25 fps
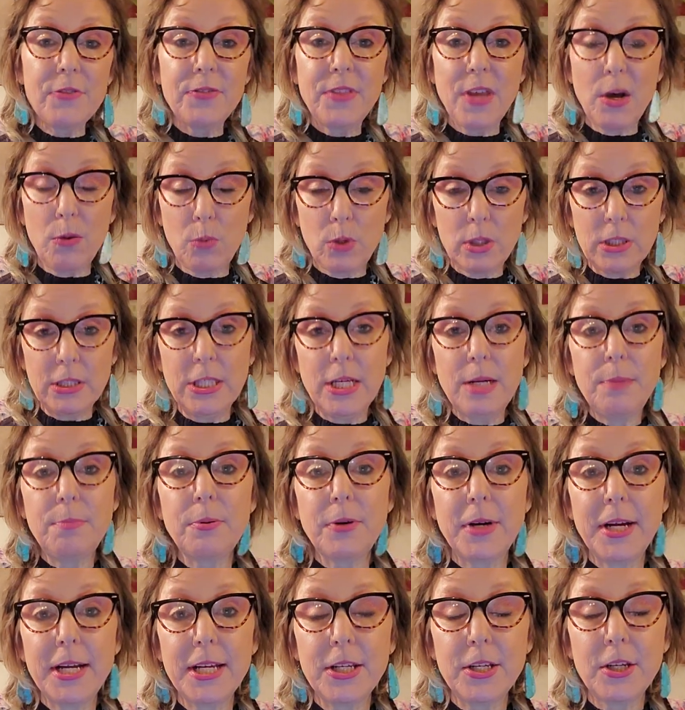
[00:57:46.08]
that will
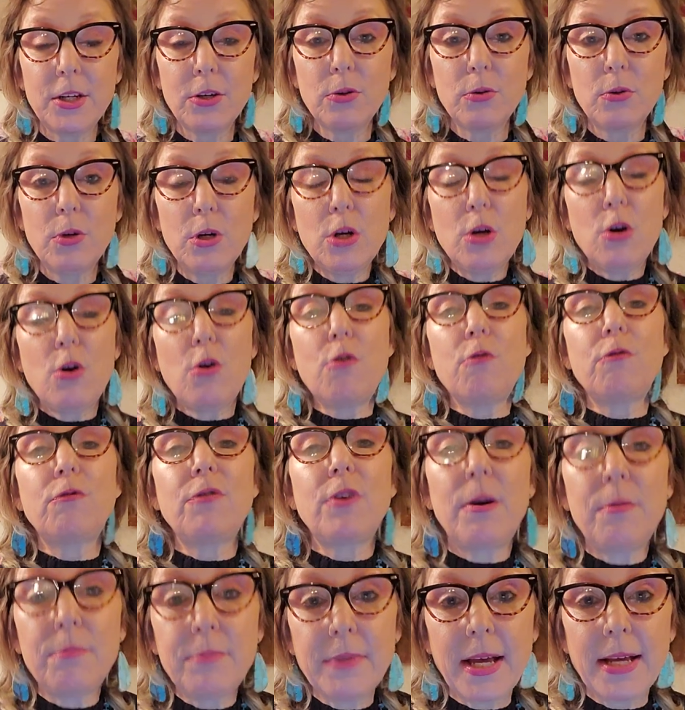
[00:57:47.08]
liberate you
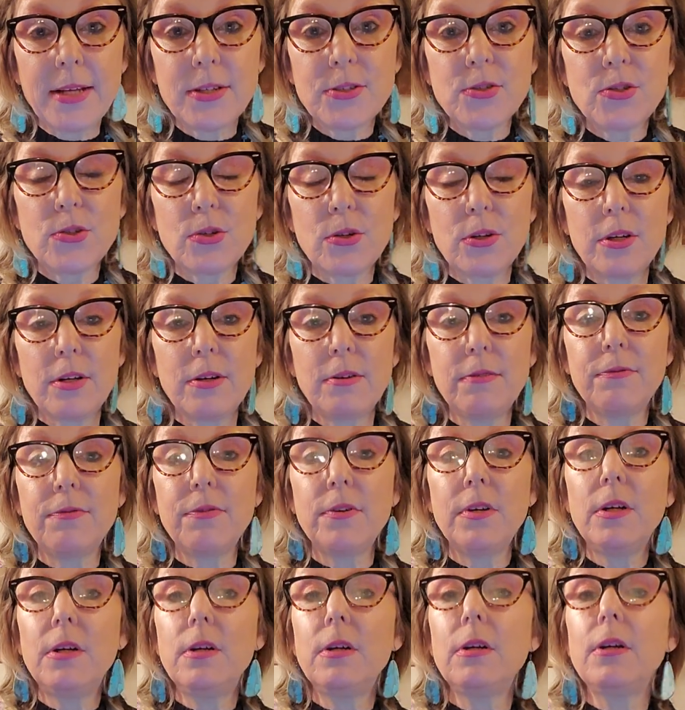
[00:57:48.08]
from that sort of
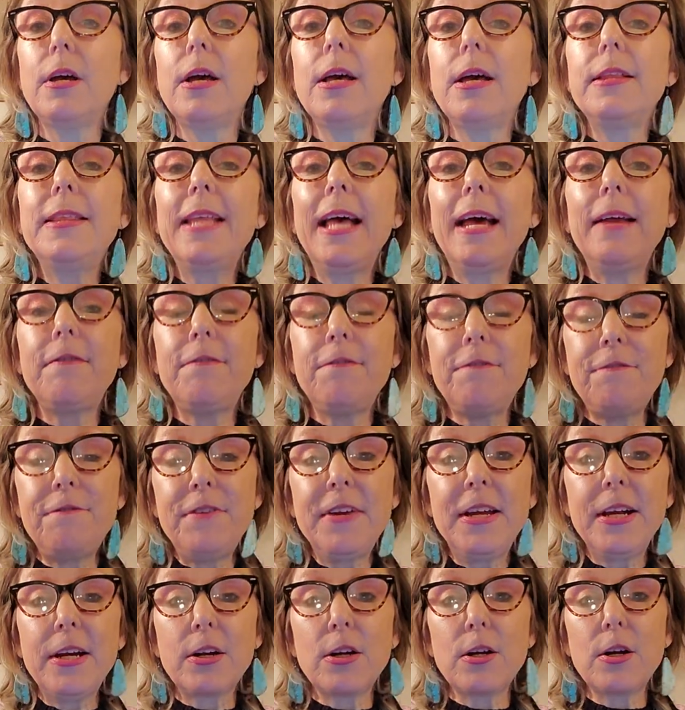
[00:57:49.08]
that
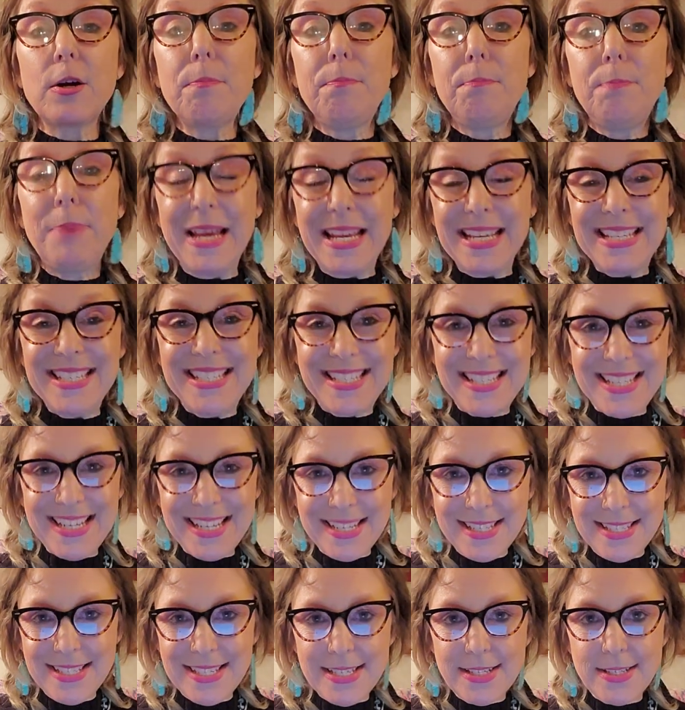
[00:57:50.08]
fear-based
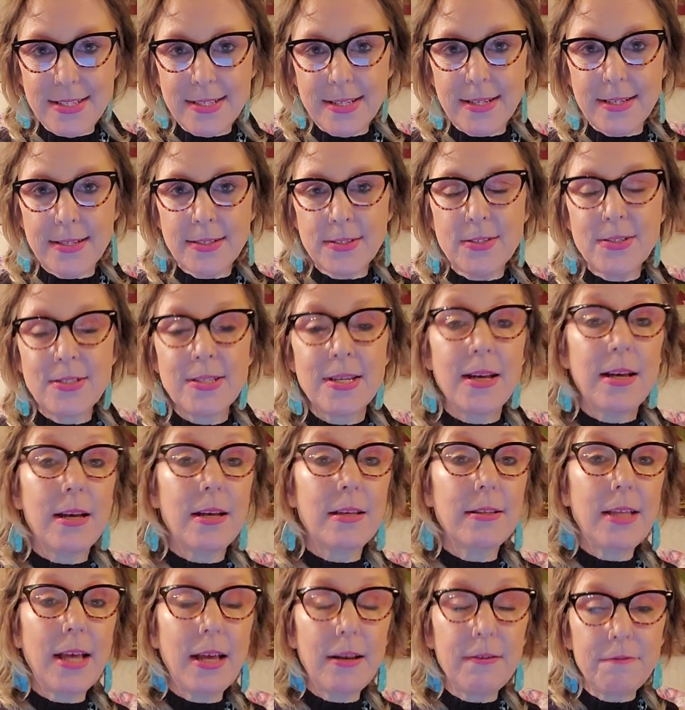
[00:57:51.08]
existence,
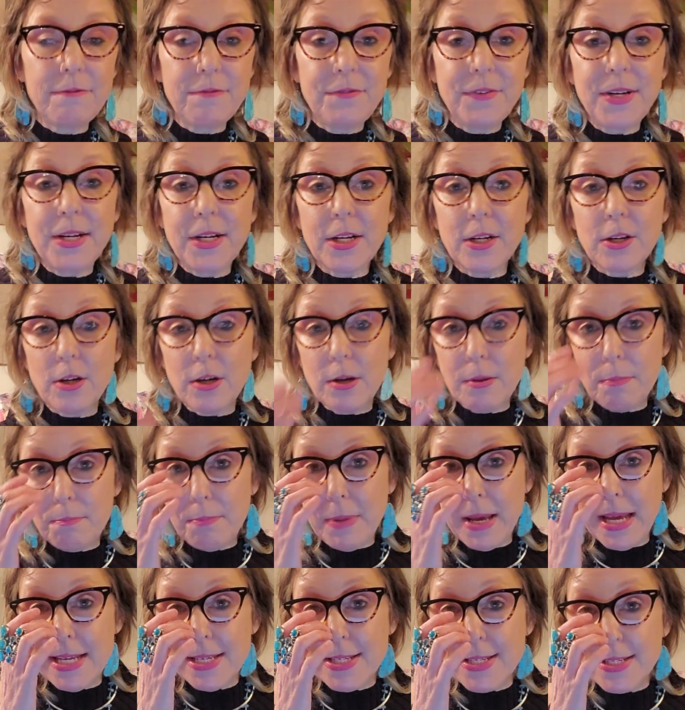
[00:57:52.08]
that
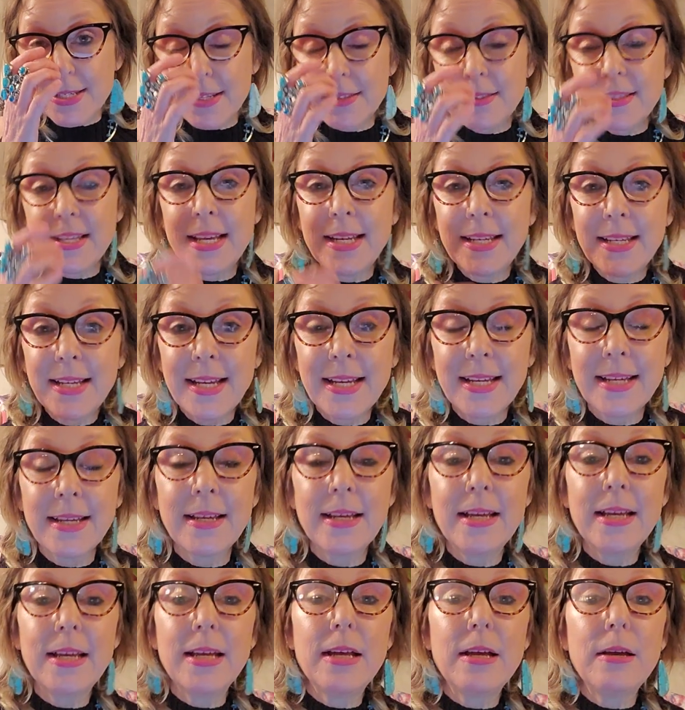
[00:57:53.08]
fear-based
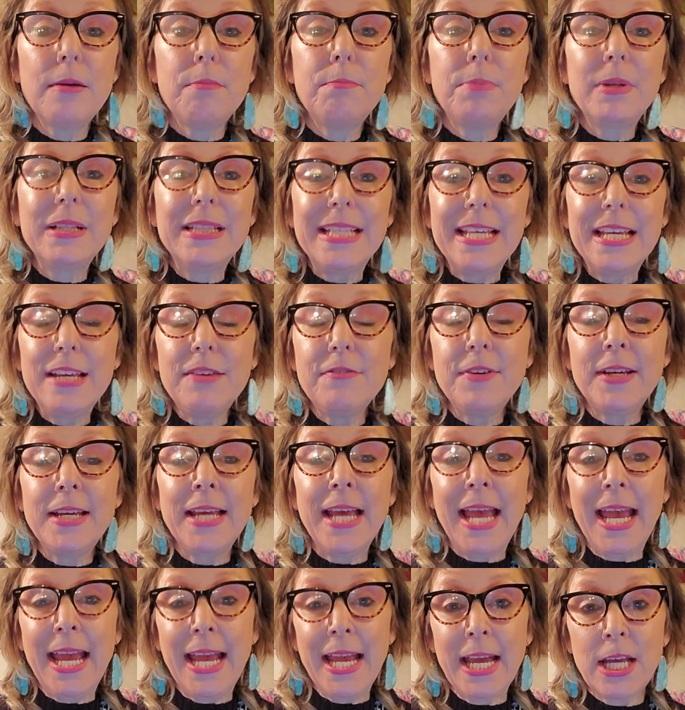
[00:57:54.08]
thinking,
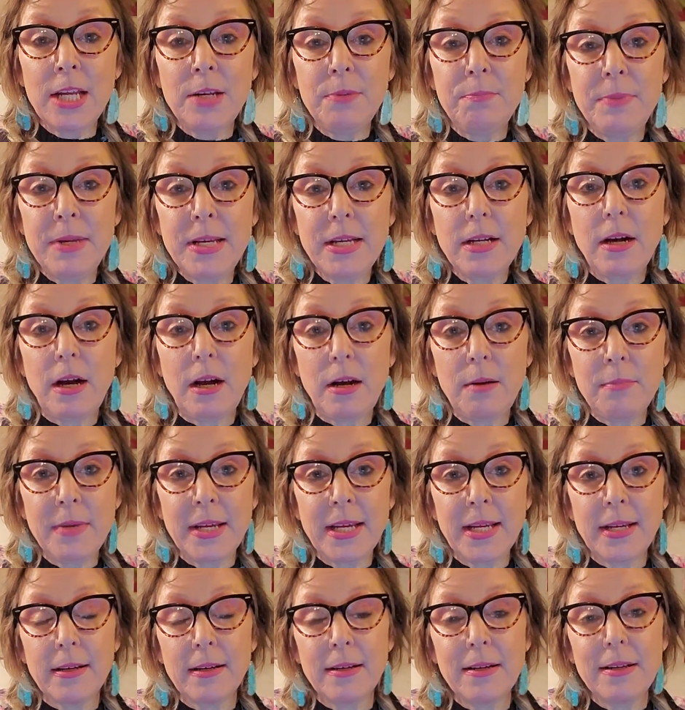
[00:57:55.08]
believing and
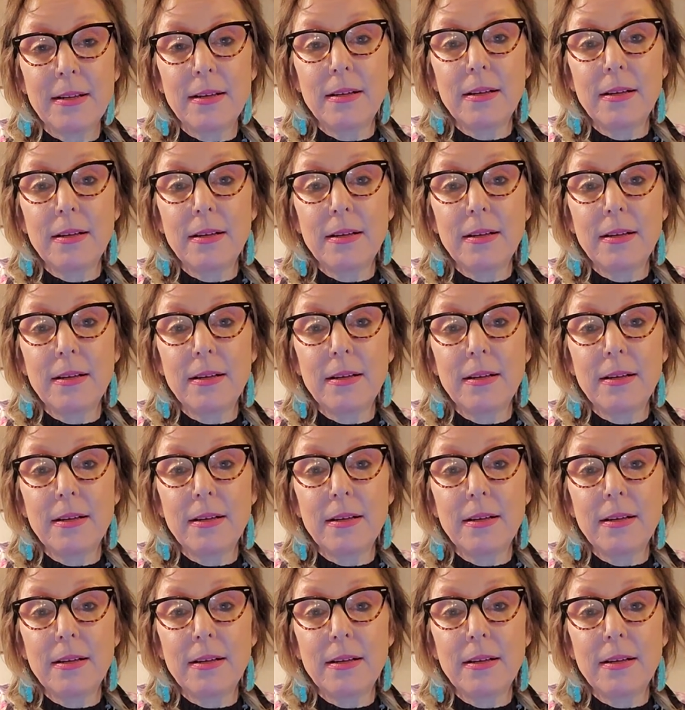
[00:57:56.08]
becoming.